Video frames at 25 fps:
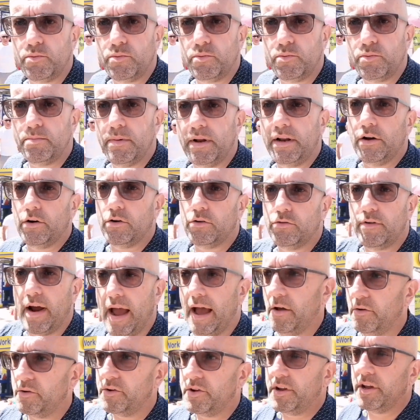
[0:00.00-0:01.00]
I'm doing a little
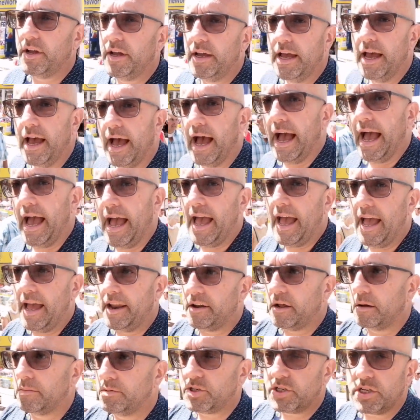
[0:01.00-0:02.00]
round
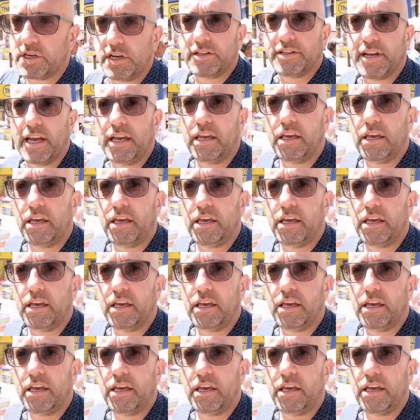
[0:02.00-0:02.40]
and I'm just going to